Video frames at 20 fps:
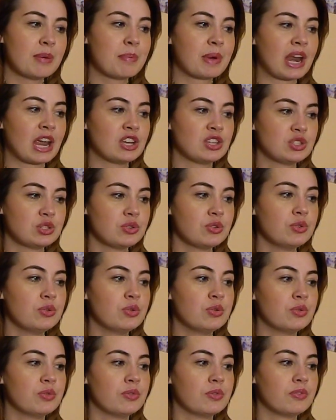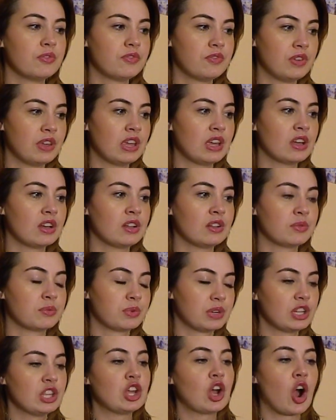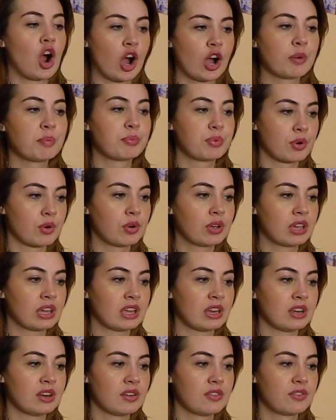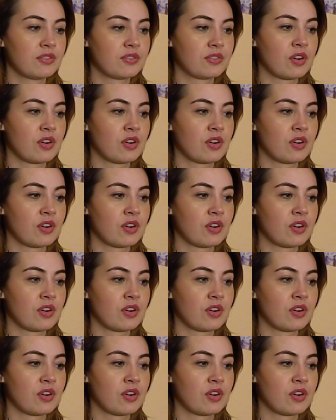but I do feel really heartbroken